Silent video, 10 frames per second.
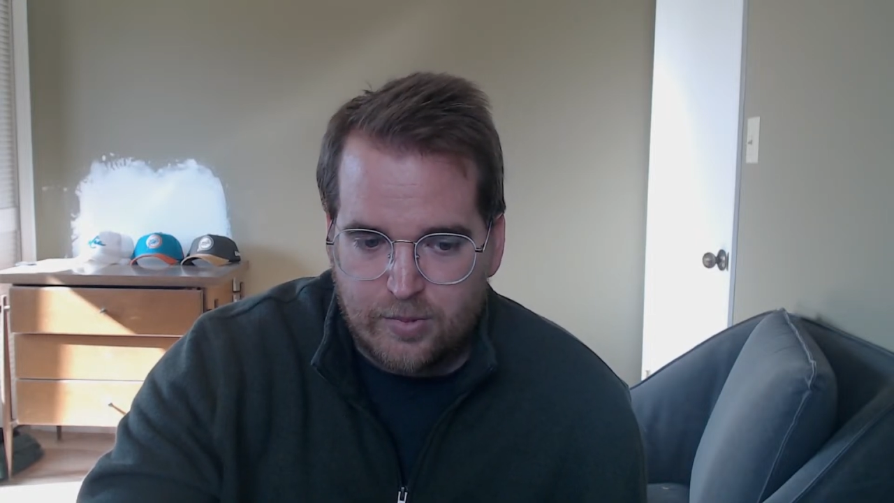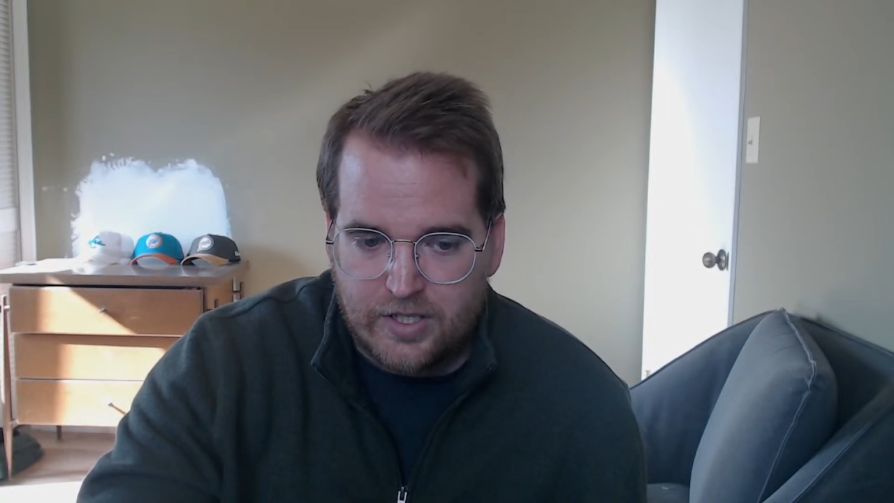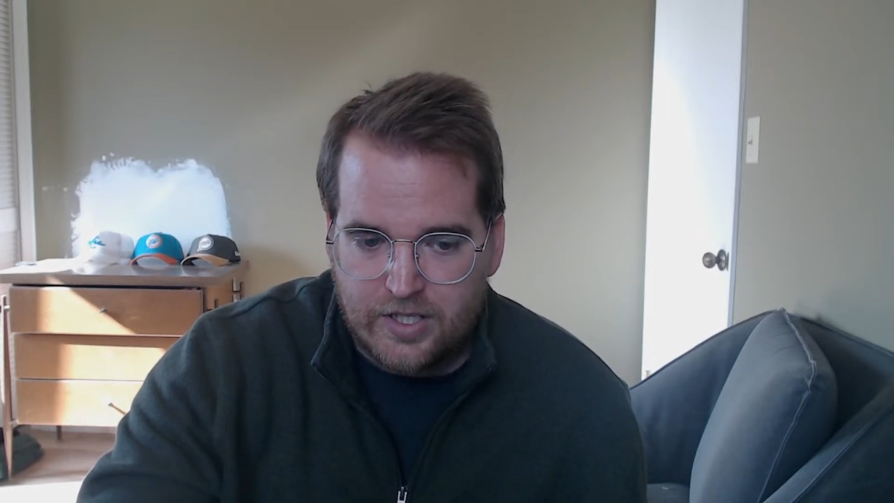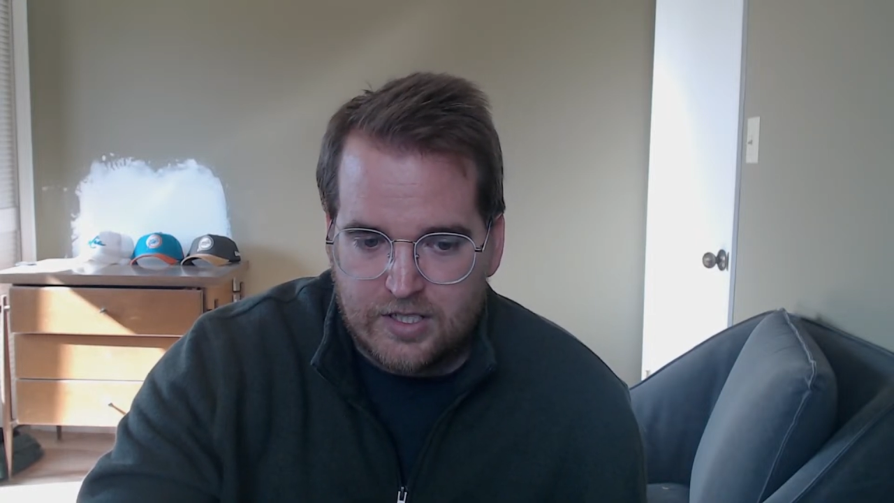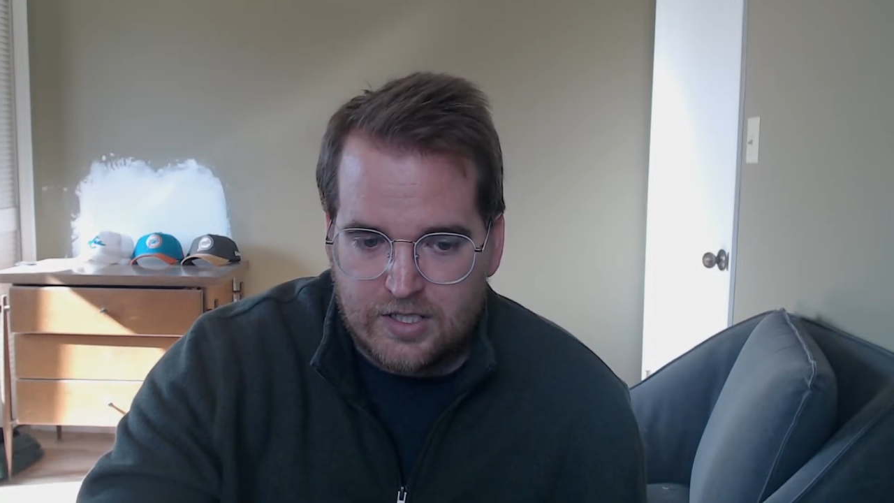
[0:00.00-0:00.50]

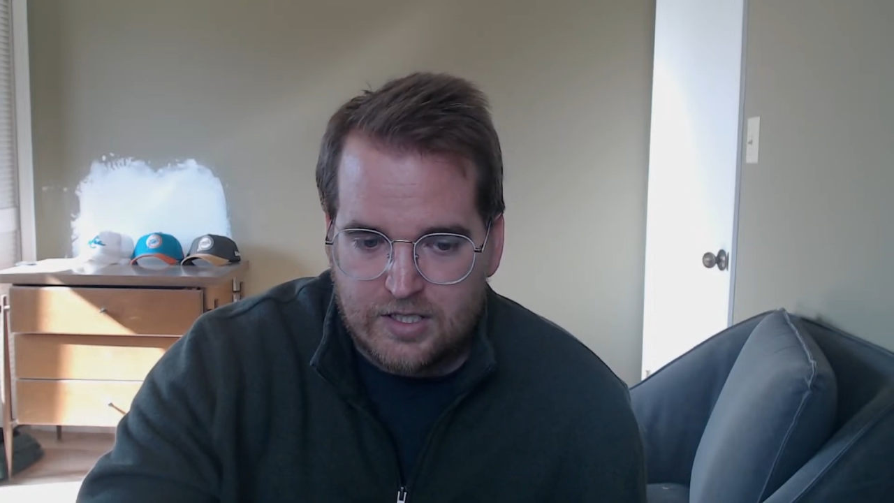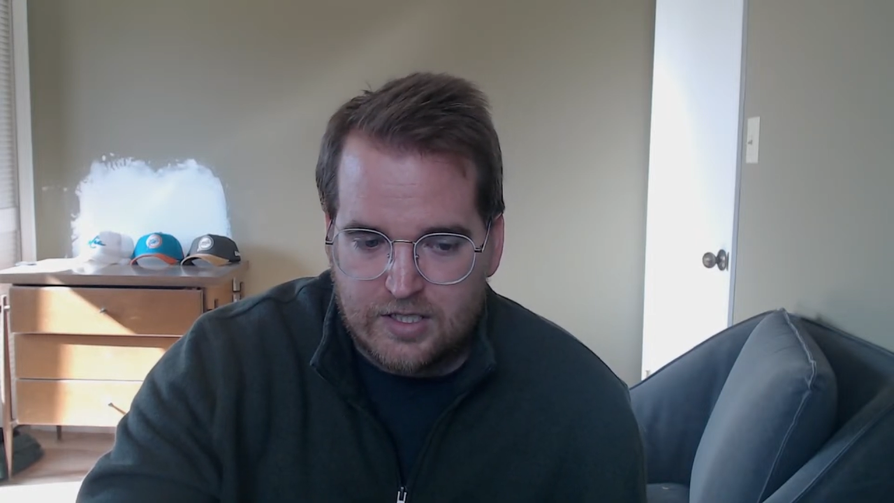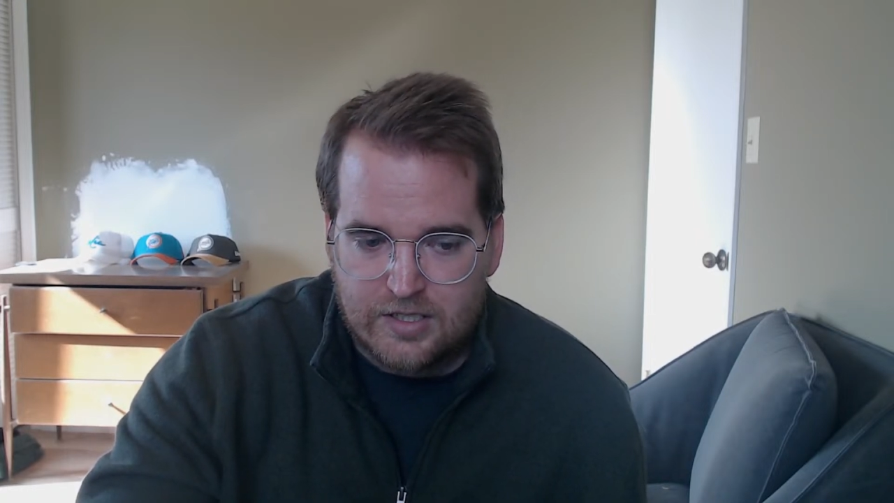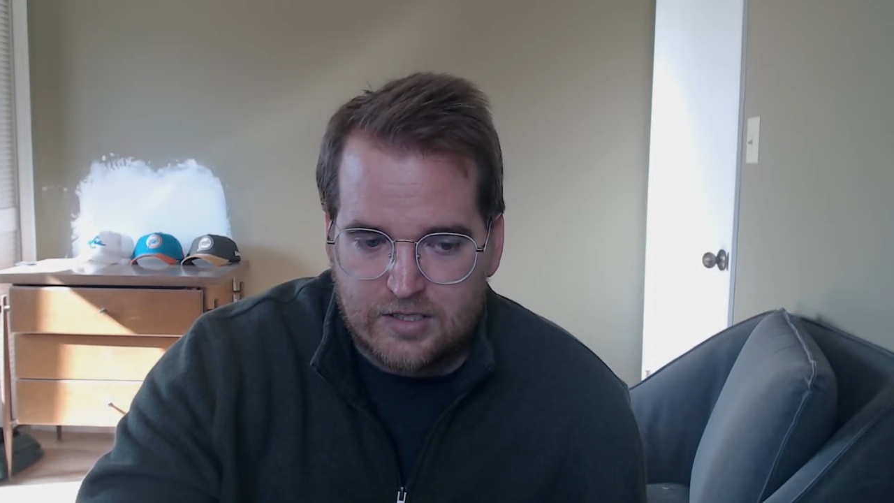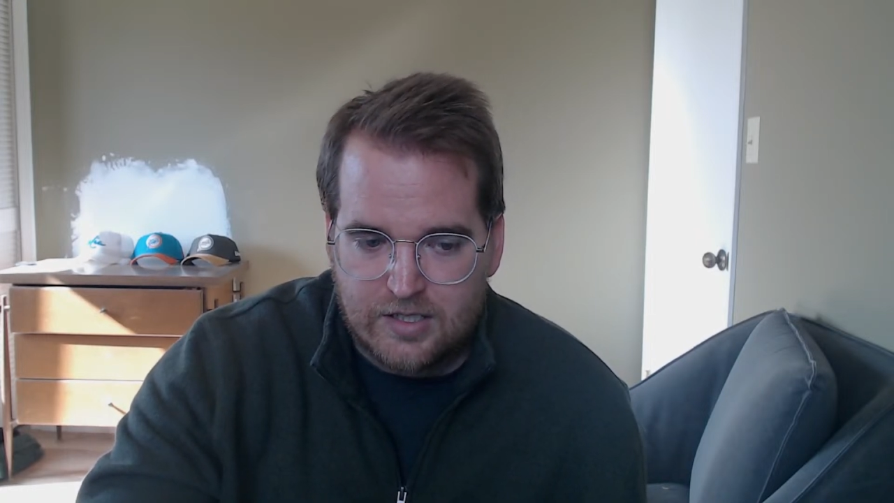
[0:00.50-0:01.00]

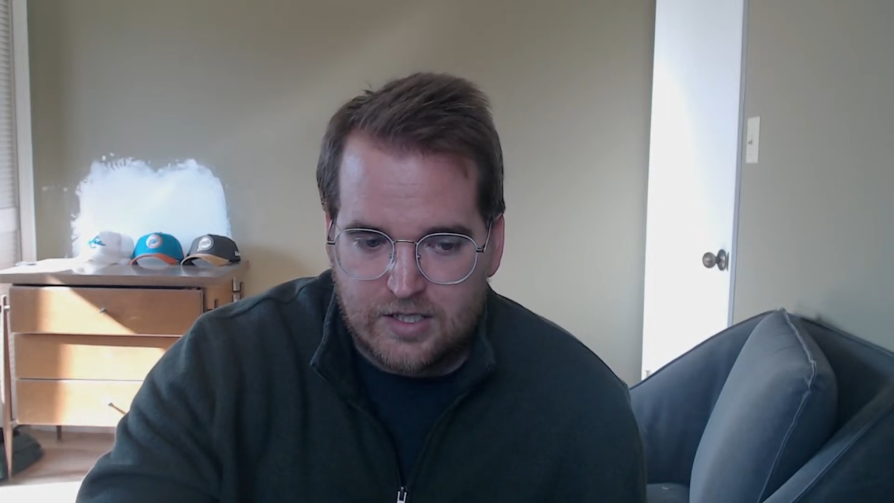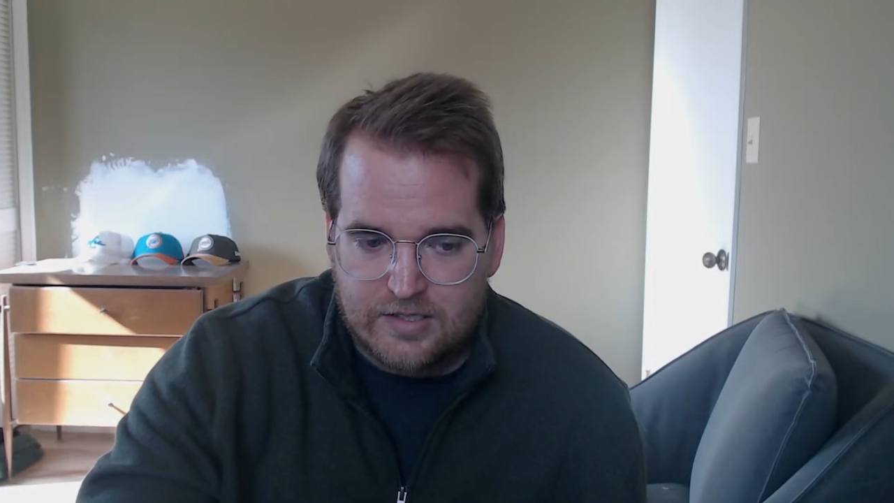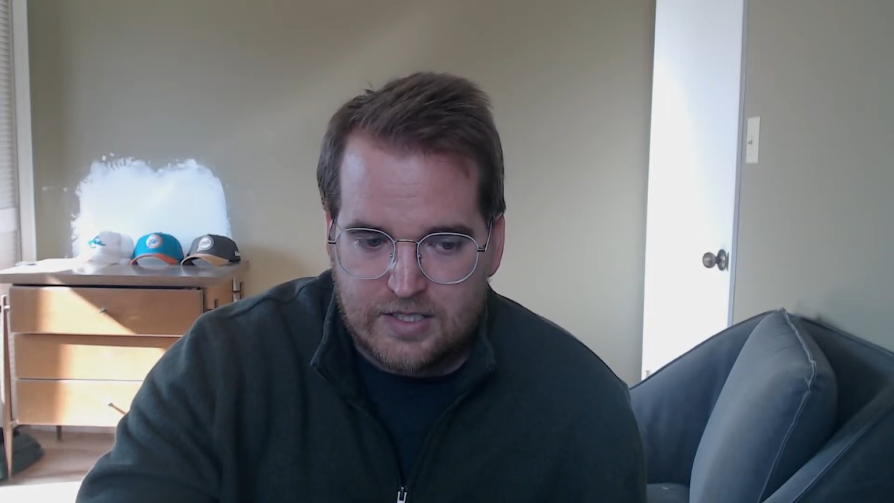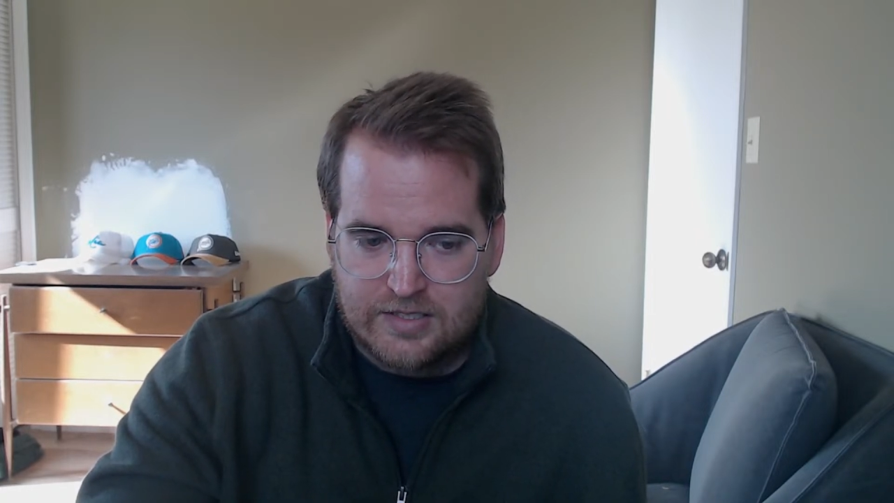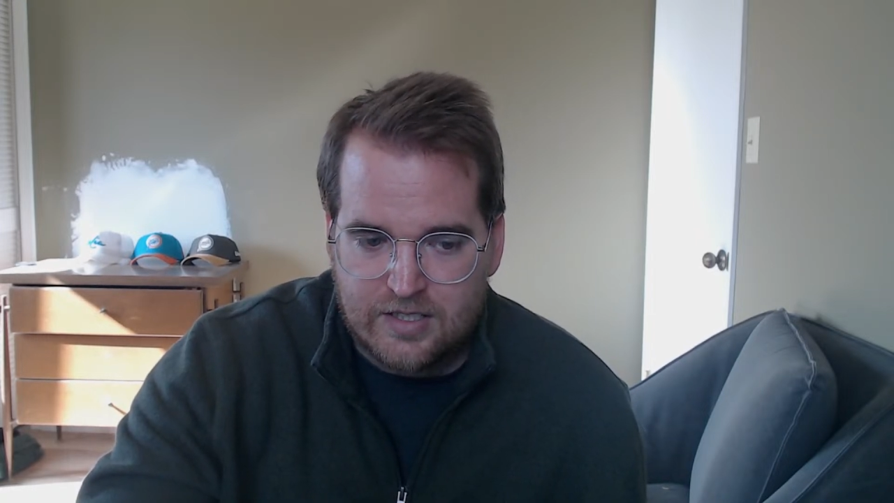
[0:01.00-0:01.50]
play
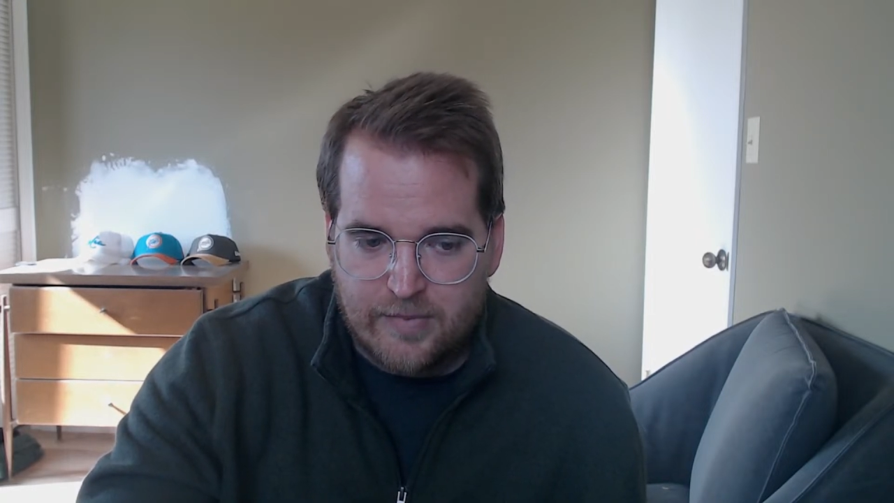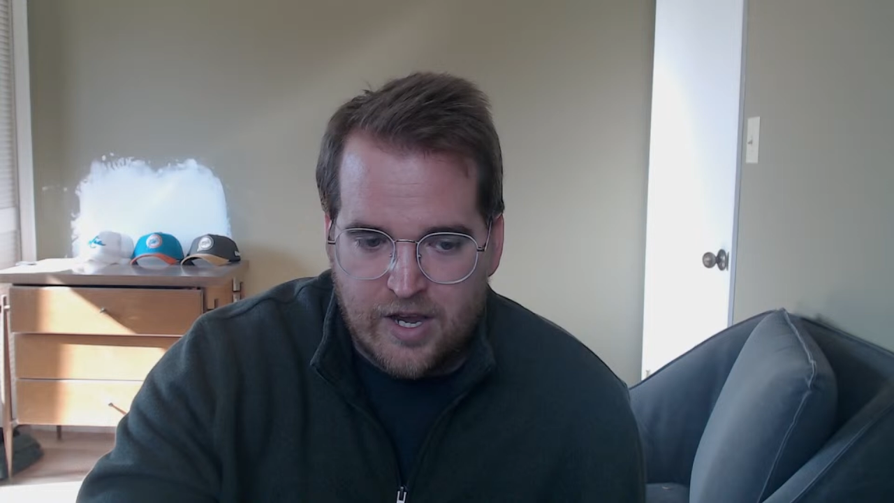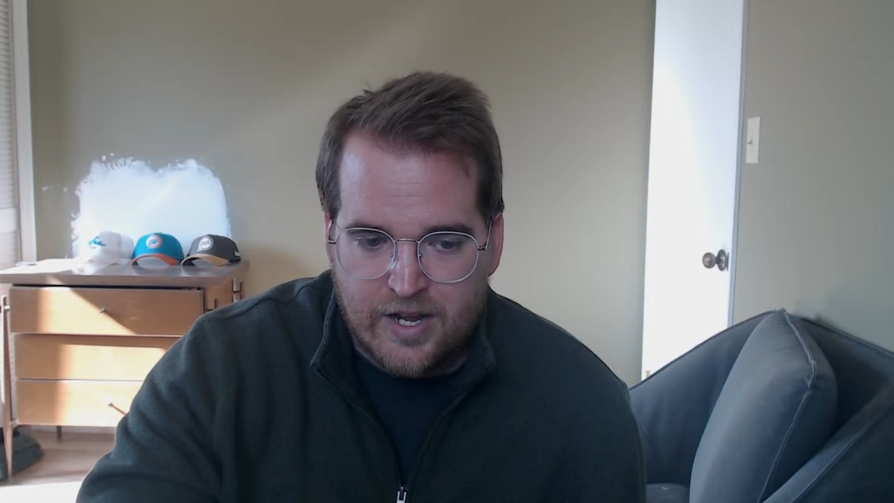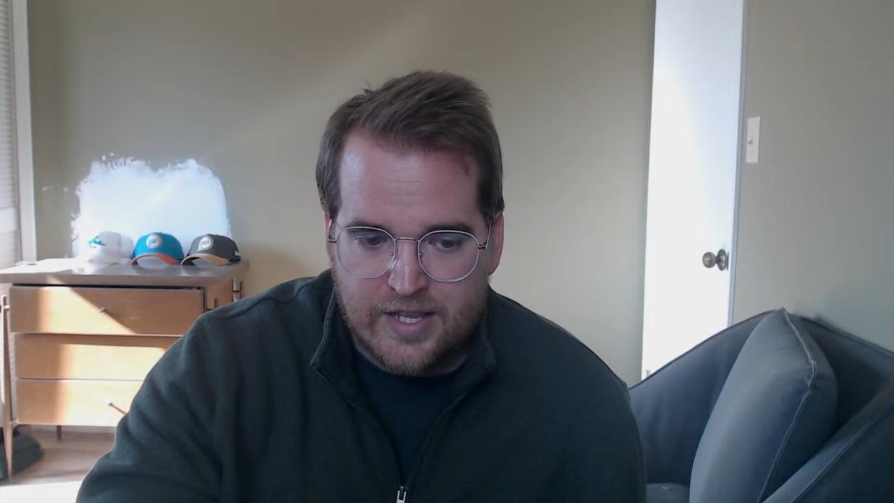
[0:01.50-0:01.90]
a decent amount.